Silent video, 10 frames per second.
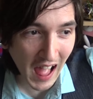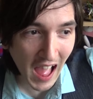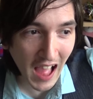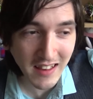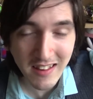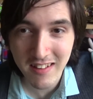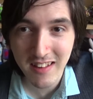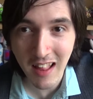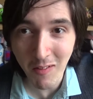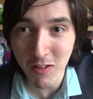And
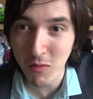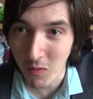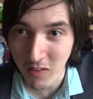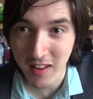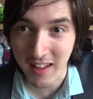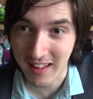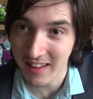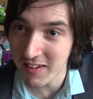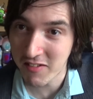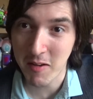that was one of the
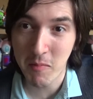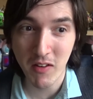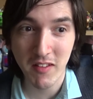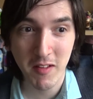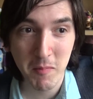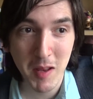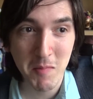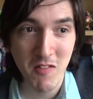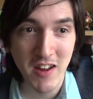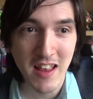clinching points that made
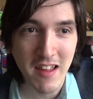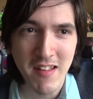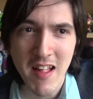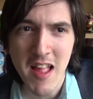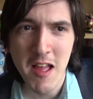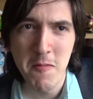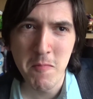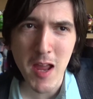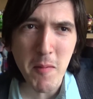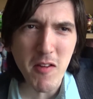me realise
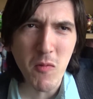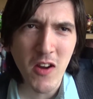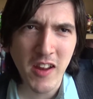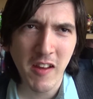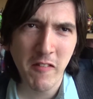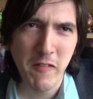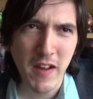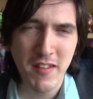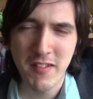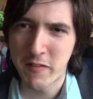maybe working
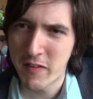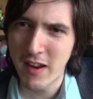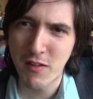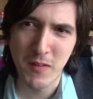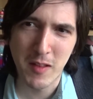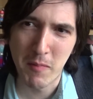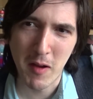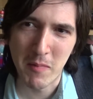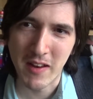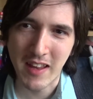face to face with the
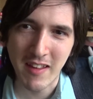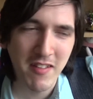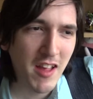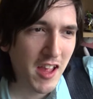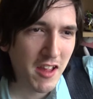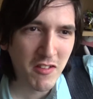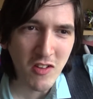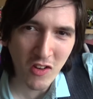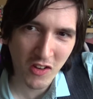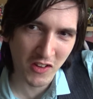public is
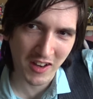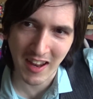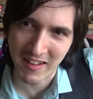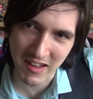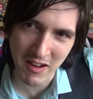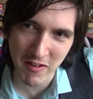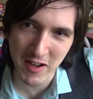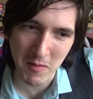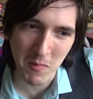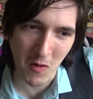not a good idea
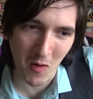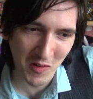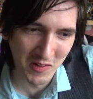anymore.